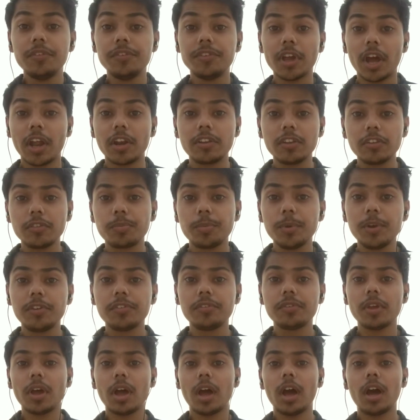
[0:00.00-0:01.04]
Charging
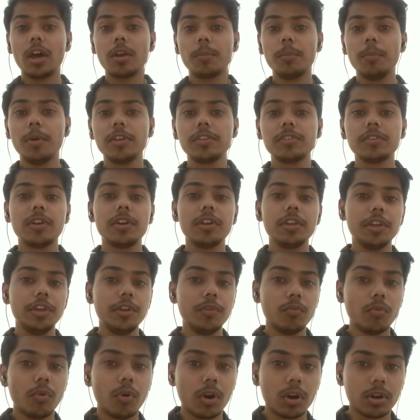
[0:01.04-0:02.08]
speeds are measured
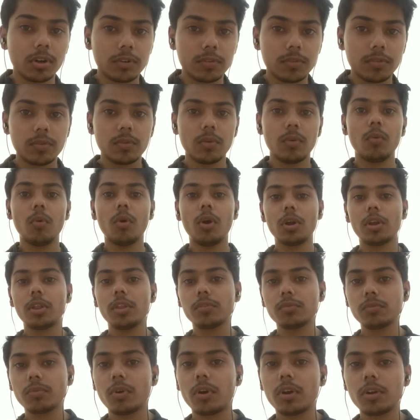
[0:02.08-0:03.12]
in watts. What
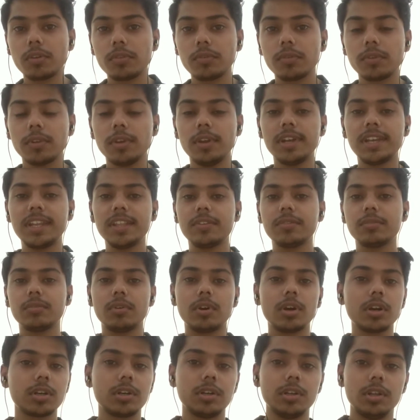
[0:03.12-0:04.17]
is watts? It is
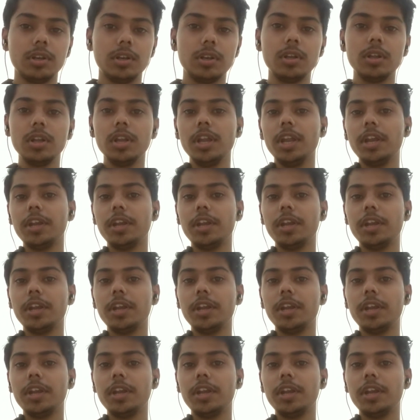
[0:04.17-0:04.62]
work done.